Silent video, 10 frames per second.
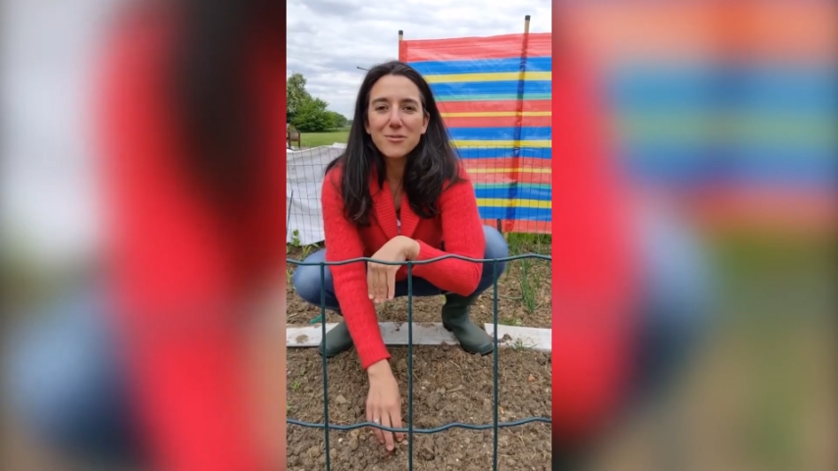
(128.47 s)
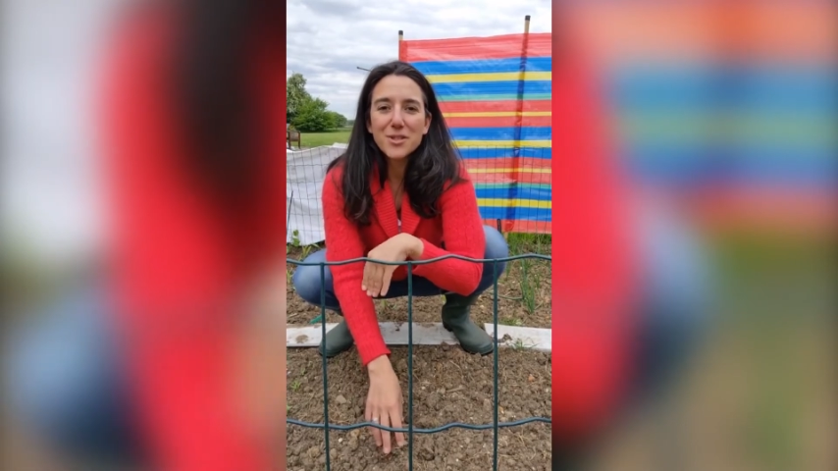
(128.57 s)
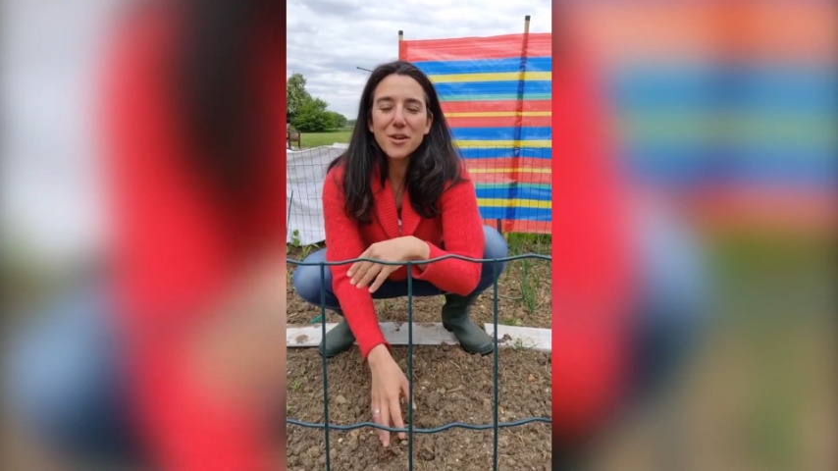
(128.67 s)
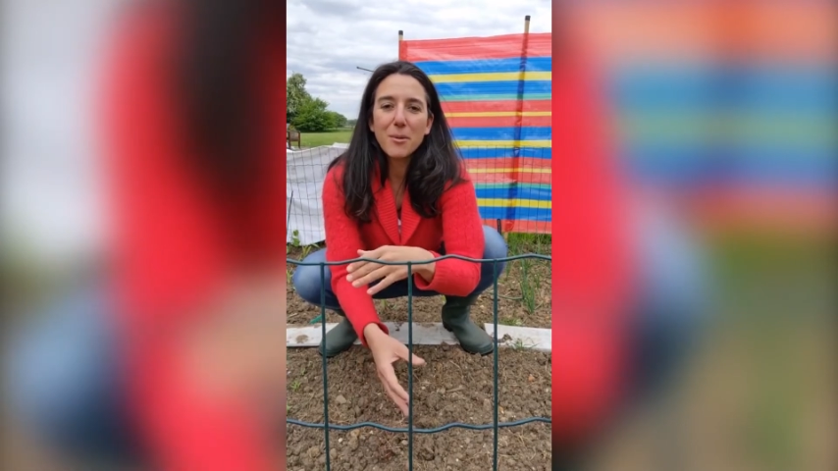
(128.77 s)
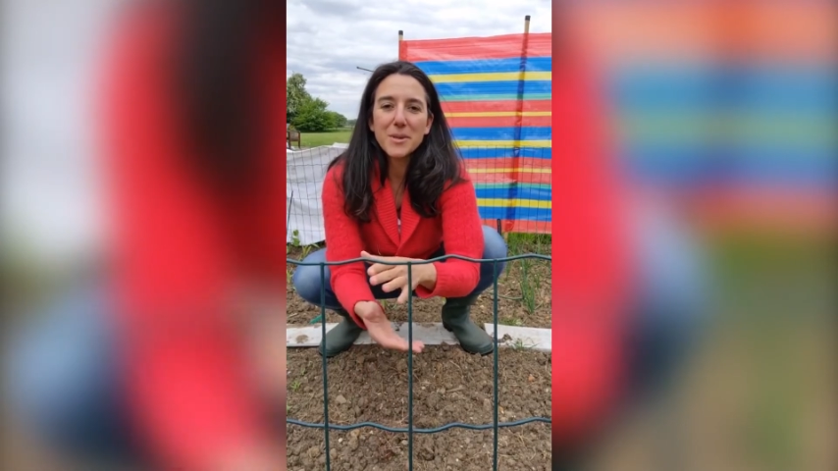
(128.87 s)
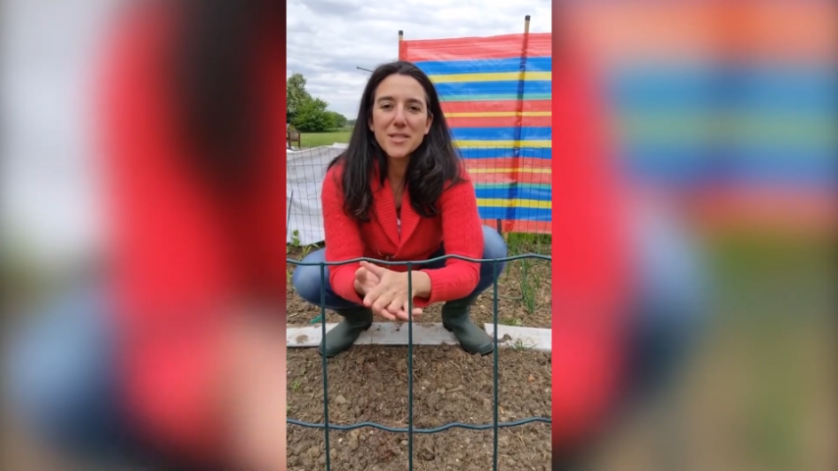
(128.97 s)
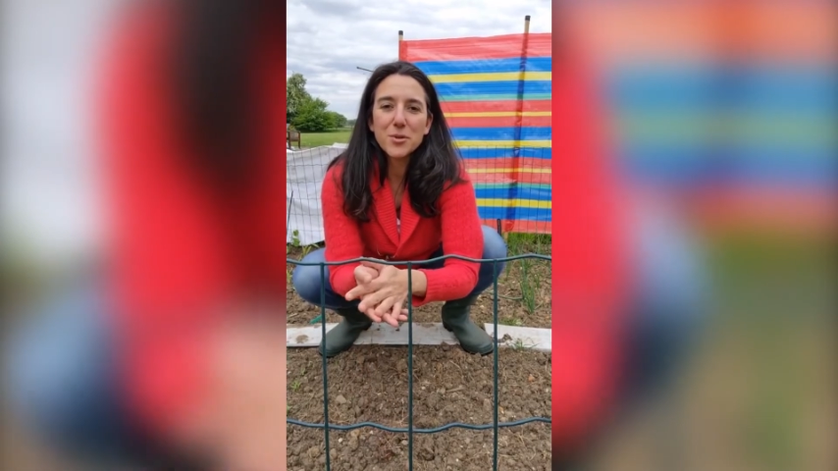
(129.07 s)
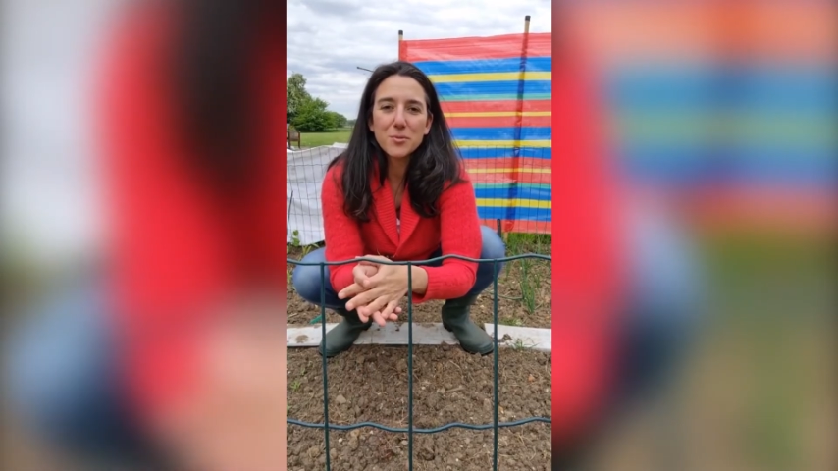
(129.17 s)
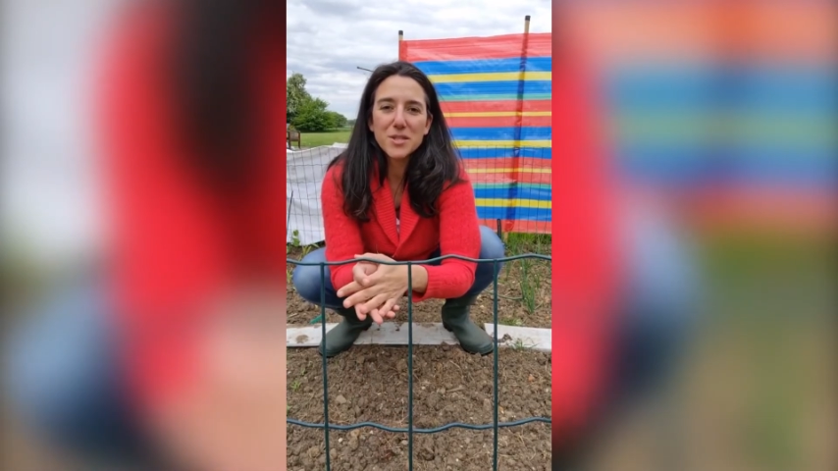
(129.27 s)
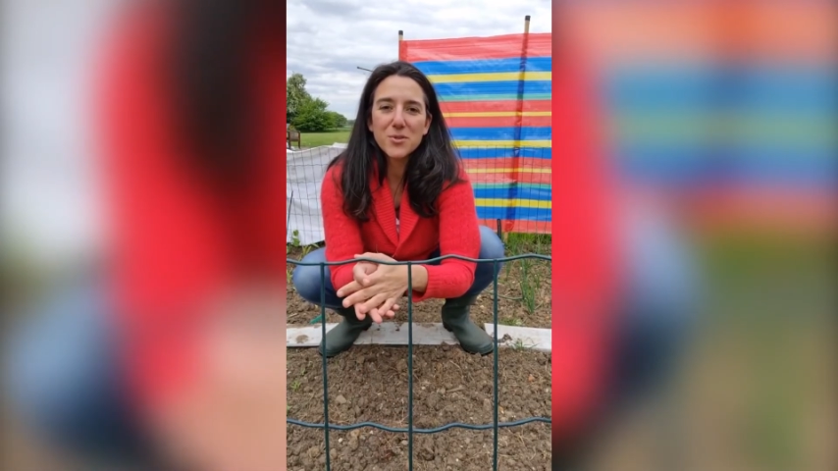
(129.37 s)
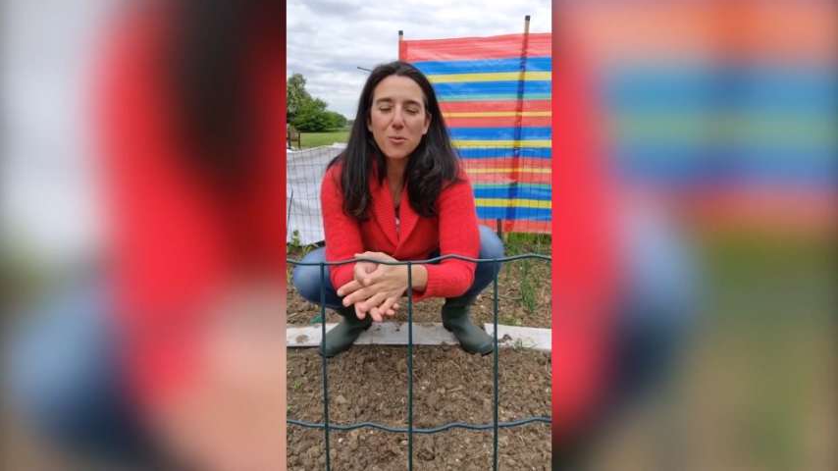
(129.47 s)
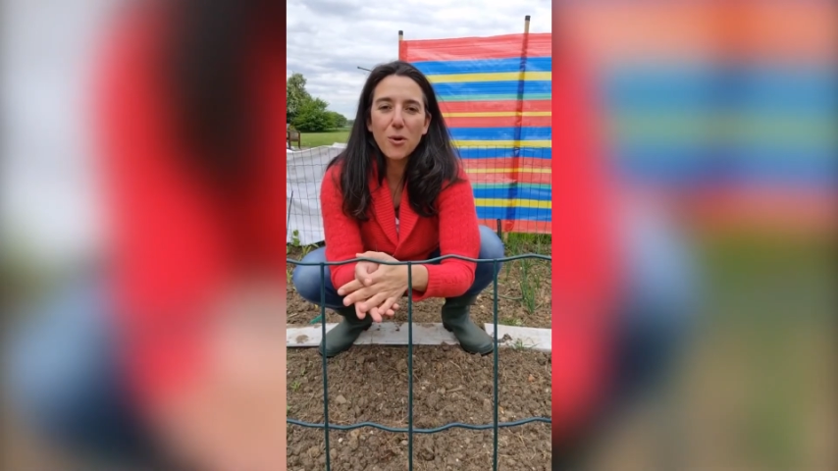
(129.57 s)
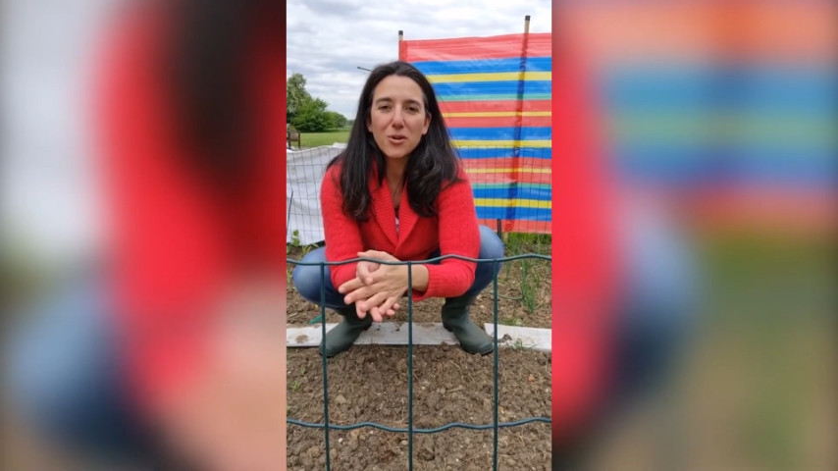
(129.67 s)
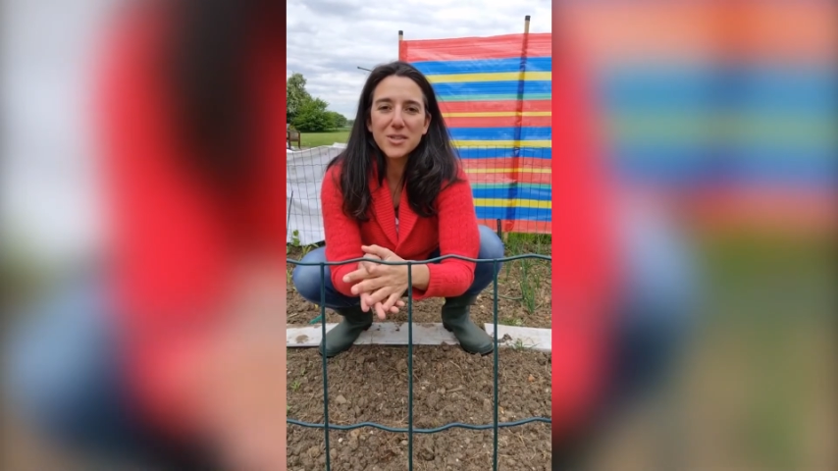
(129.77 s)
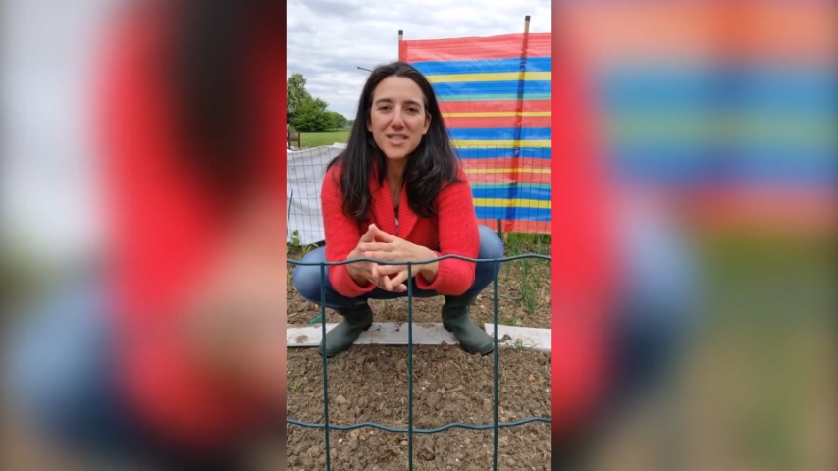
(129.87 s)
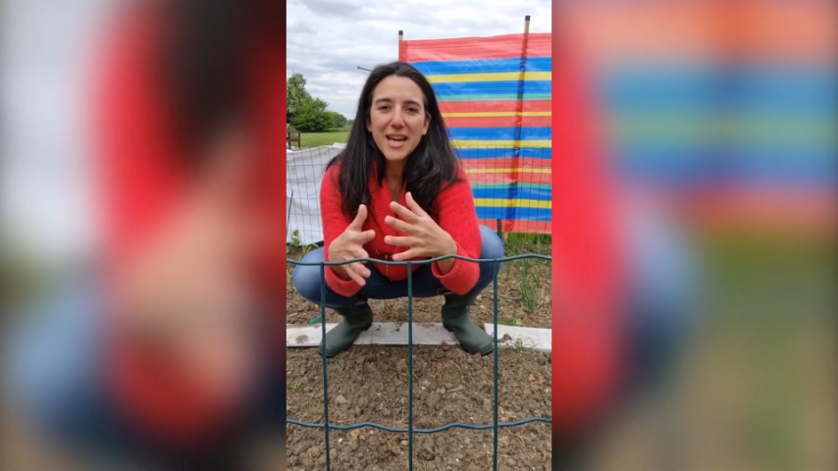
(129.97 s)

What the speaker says: to come into a squat